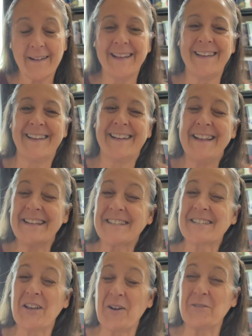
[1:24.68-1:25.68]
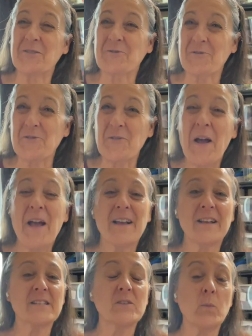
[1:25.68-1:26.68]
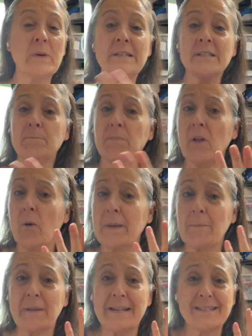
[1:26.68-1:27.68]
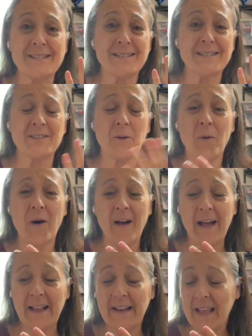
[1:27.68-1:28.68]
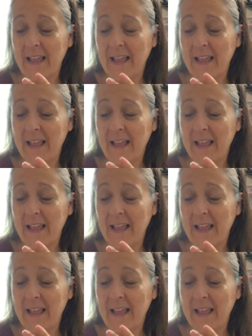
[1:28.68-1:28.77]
and it's so true because the wind is blowing, but it's just so hot.